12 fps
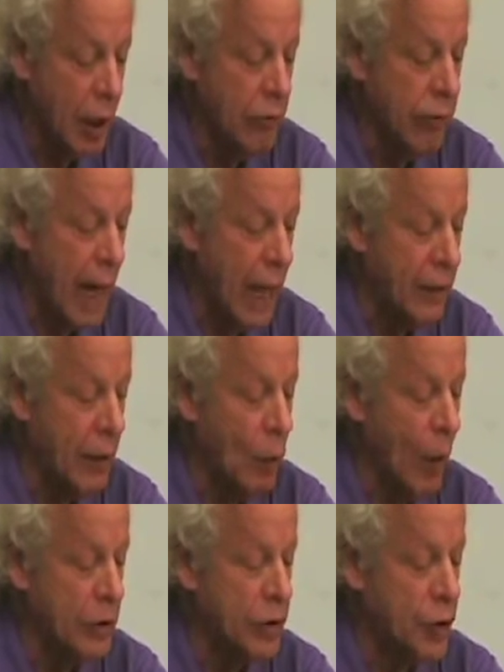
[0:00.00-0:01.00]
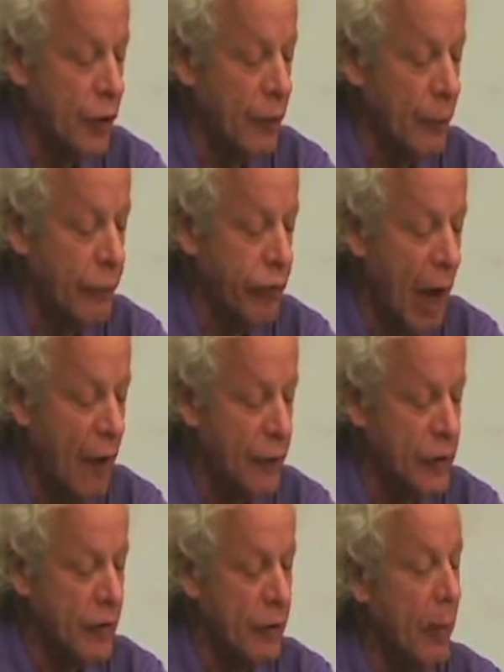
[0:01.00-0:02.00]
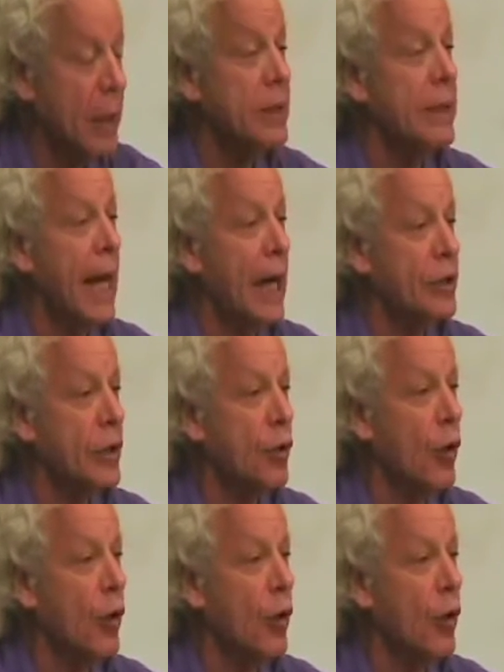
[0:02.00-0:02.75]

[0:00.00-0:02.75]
rather than one serving profits of the multinational